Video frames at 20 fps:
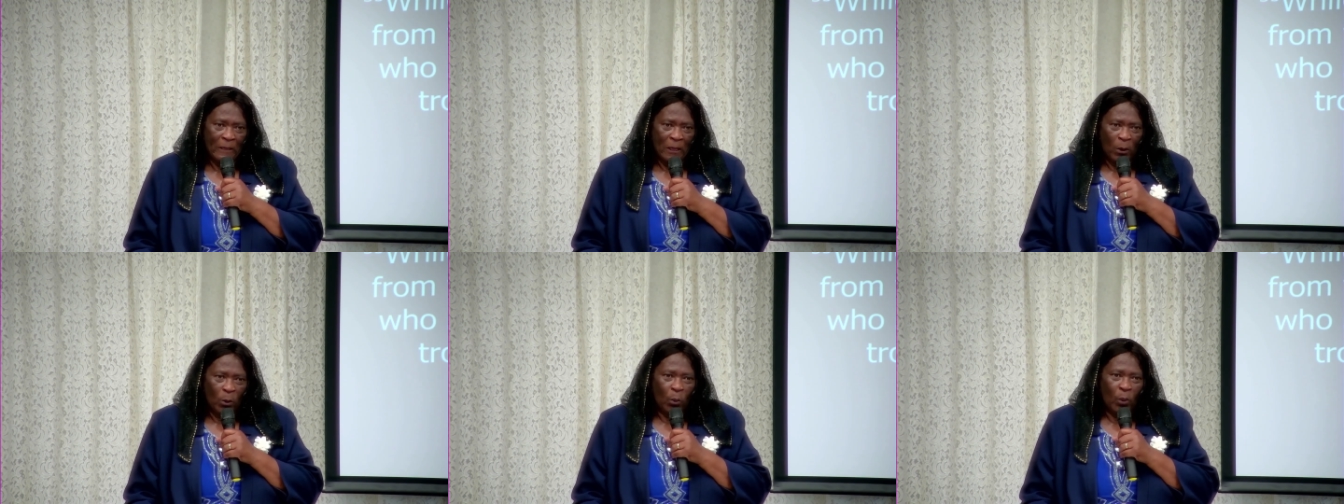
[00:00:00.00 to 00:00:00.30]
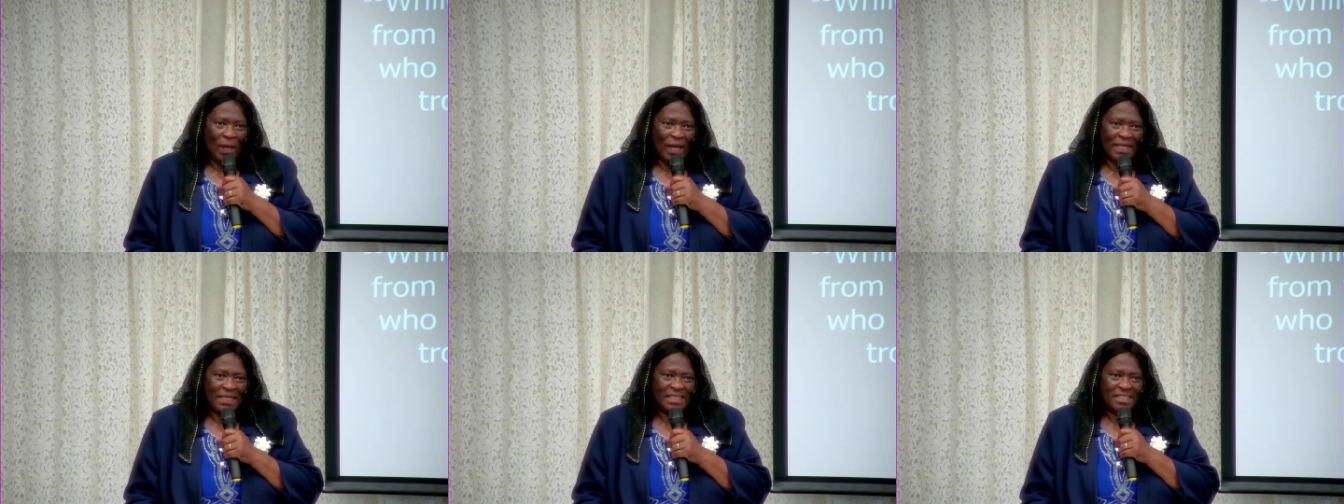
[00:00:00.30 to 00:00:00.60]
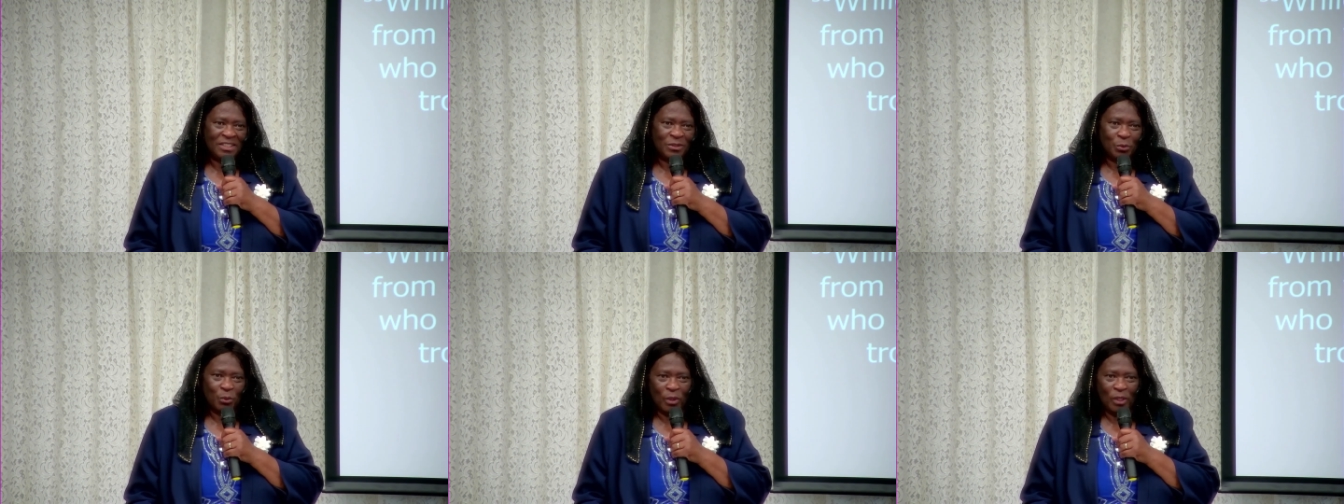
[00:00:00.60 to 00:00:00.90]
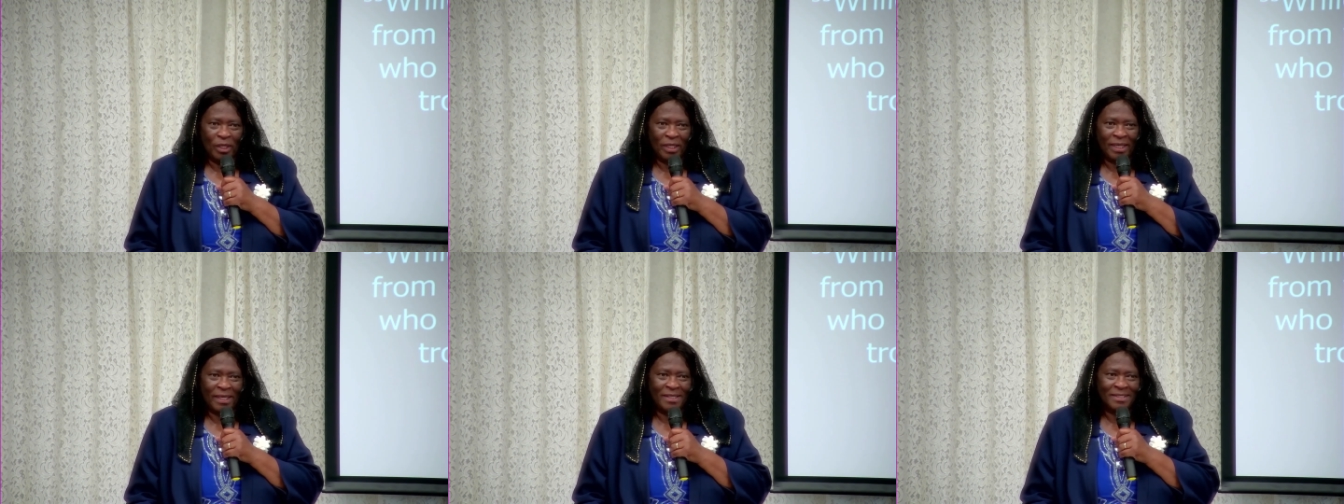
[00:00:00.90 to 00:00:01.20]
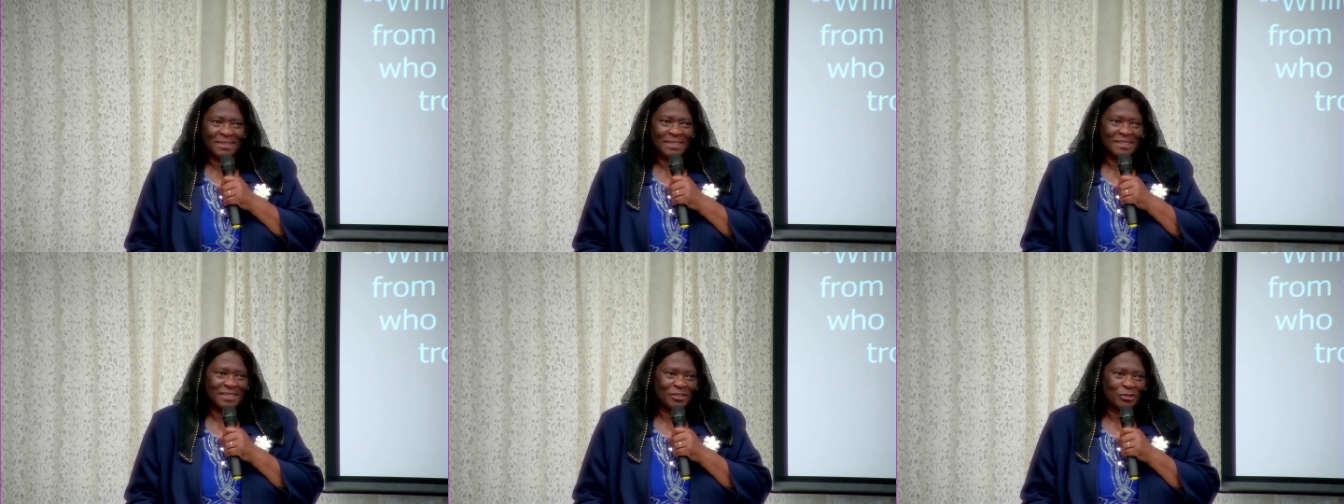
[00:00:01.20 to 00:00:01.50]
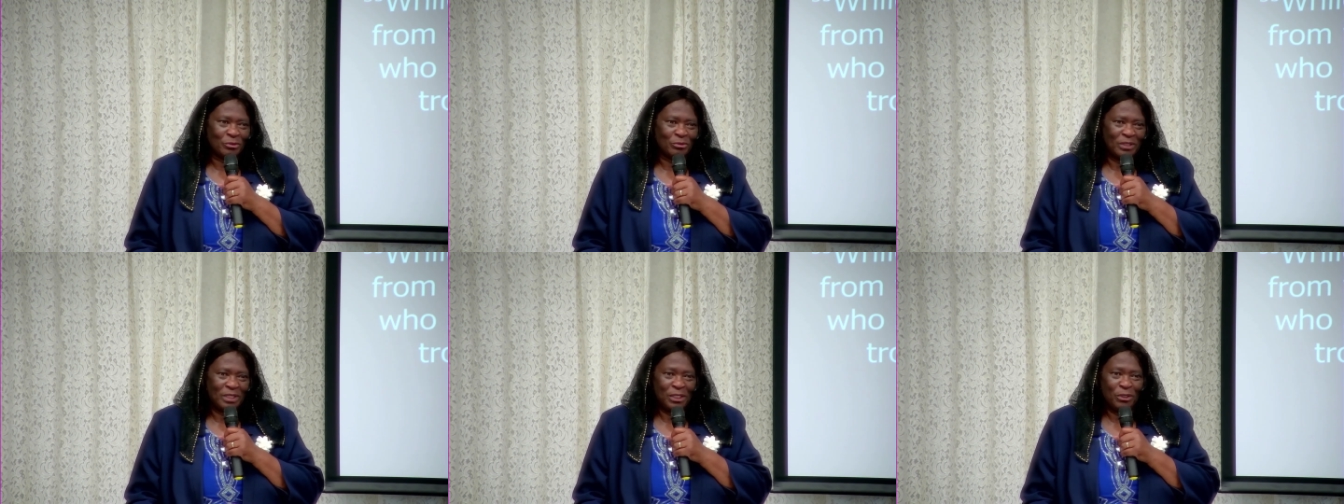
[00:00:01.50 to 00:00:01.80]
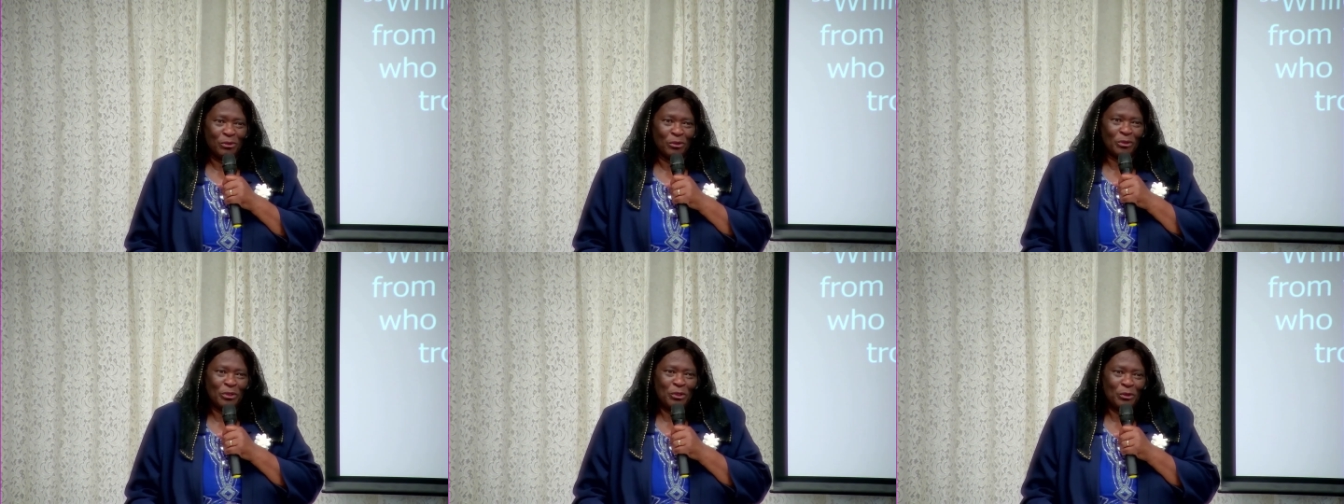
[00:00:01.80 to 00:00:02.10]
While He's working, Sister
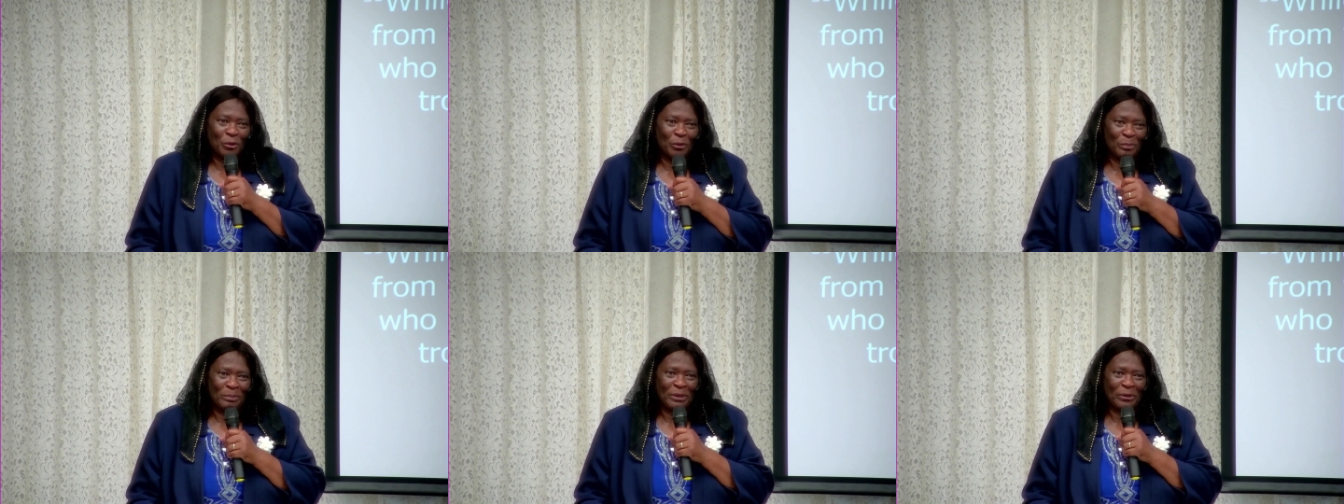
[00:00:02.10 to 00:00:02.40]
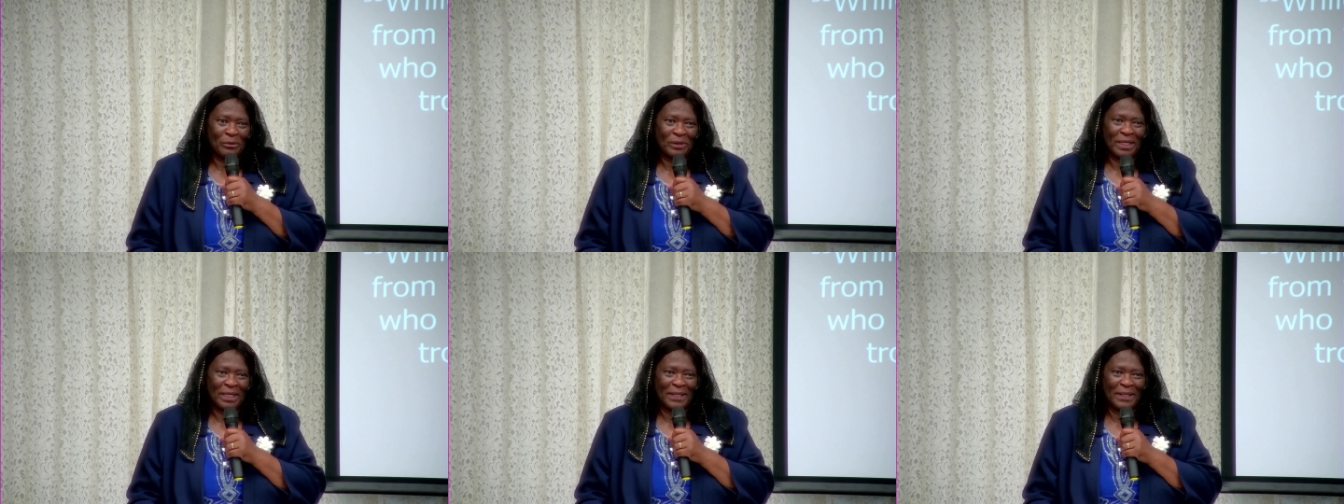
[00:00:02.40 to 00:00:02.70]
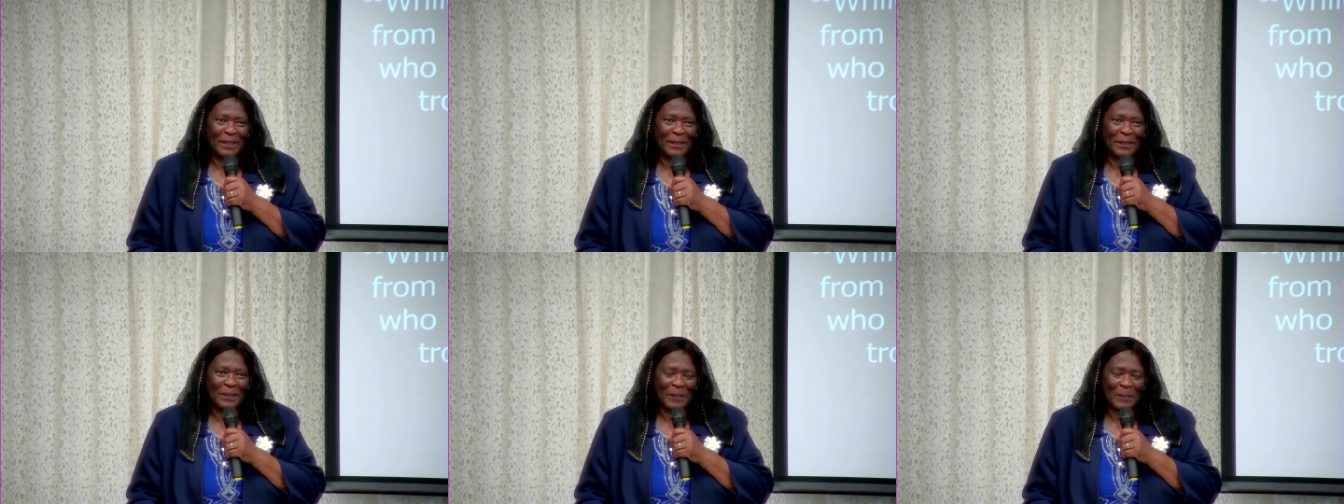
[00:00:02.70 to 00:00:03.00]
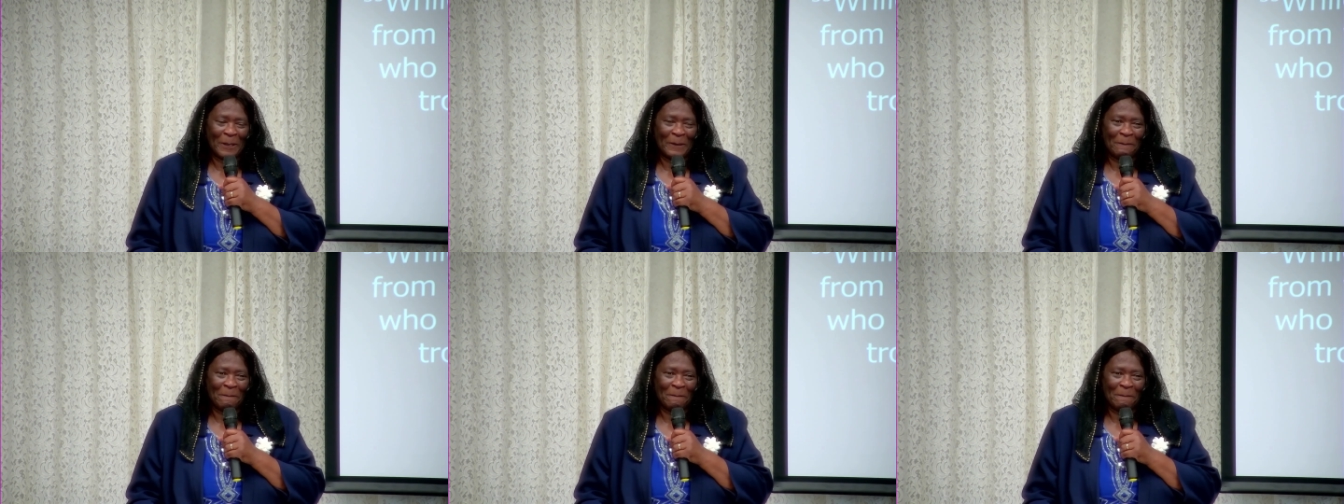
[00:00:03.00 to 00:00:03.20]
Rena, on your miracle,